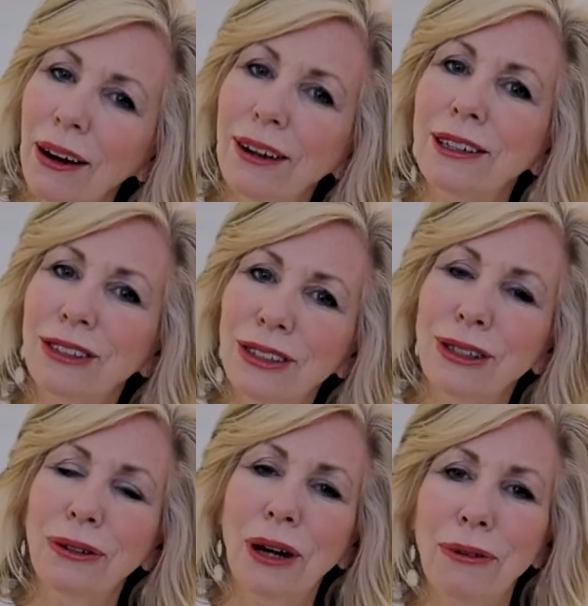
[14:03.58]
honored to
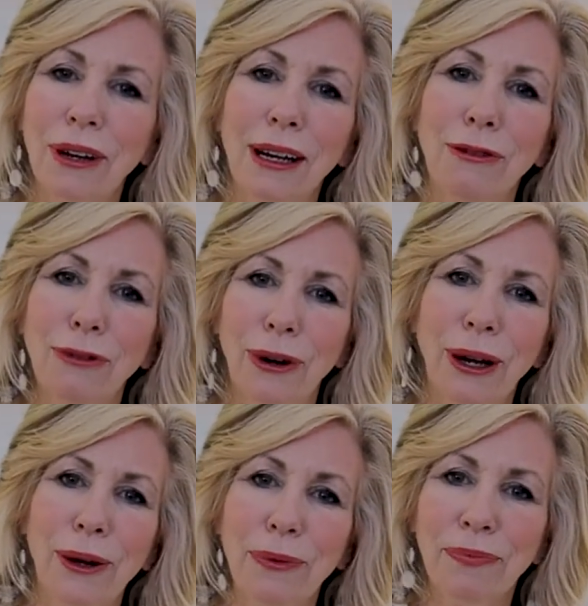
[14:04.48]
do a reading for
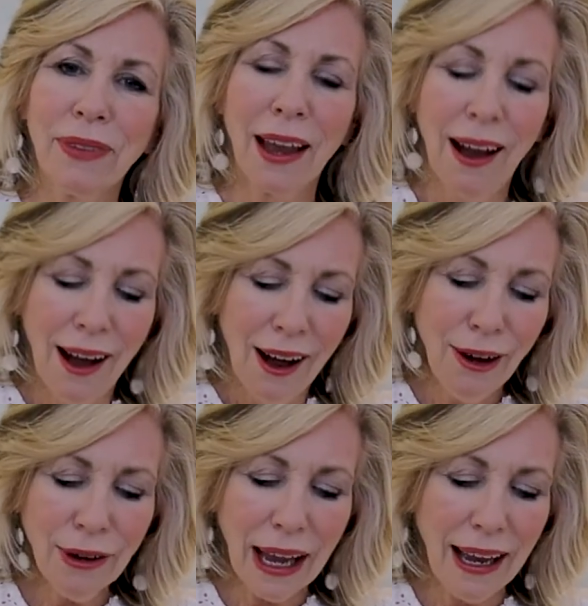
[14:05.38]
you.
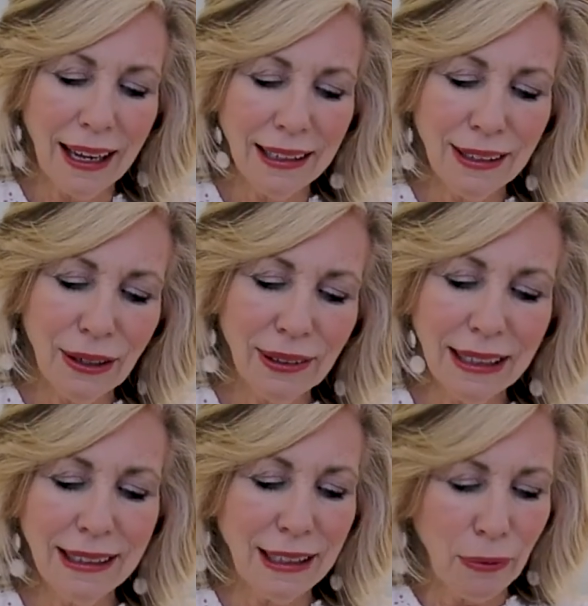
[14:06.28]
Okay, so
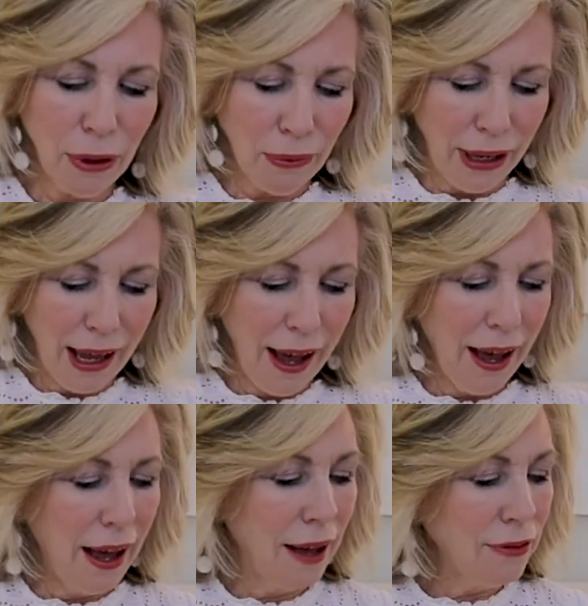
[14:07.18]
let's see what we
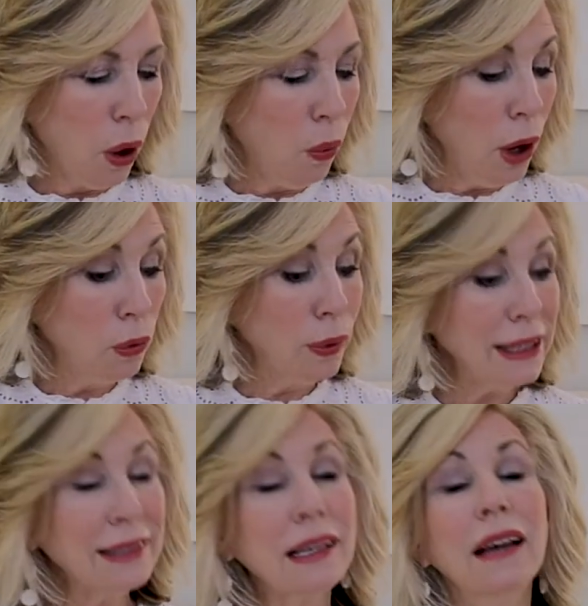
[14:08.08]
have. What
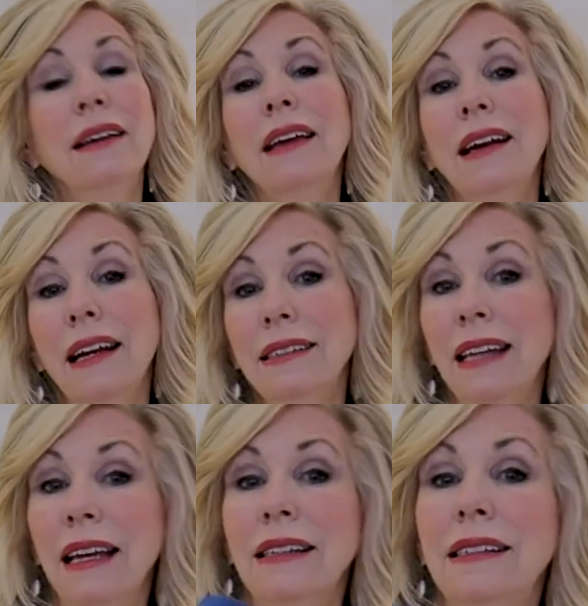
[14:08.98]
risk can I
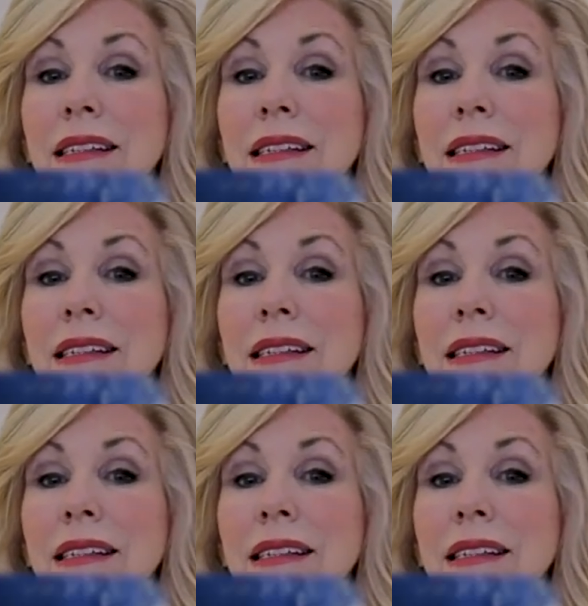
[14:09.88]
take